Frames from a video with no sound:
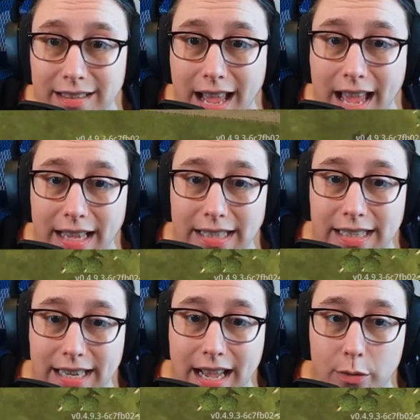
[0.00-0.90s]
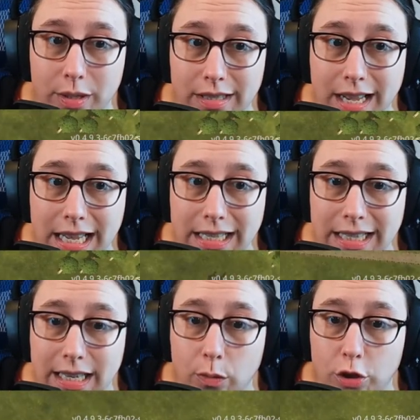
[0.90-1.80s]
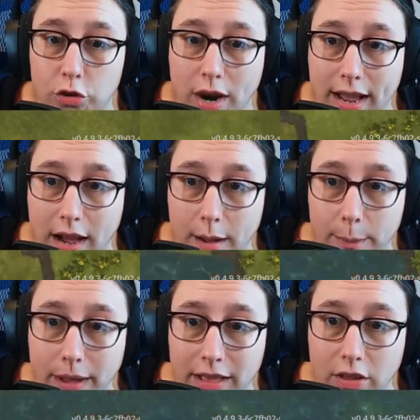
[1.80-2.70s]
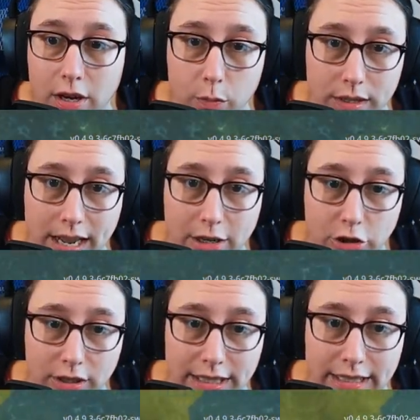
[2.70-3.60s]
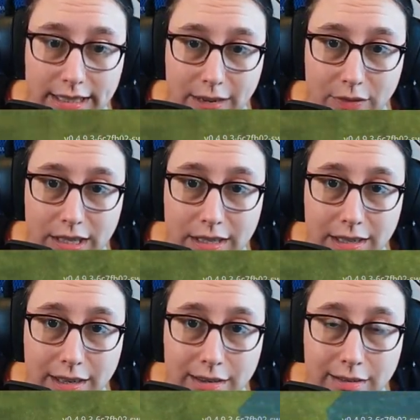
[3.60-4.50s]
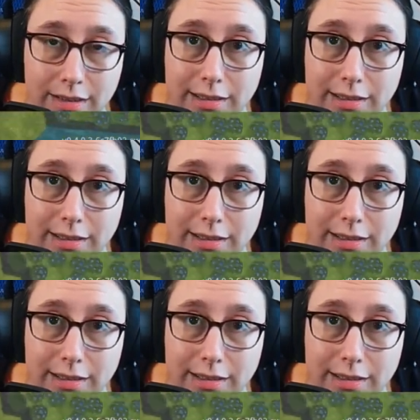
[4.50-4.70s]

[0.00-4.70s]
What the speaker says: I did not realize that it would dry up. I thought it would actually save it in here.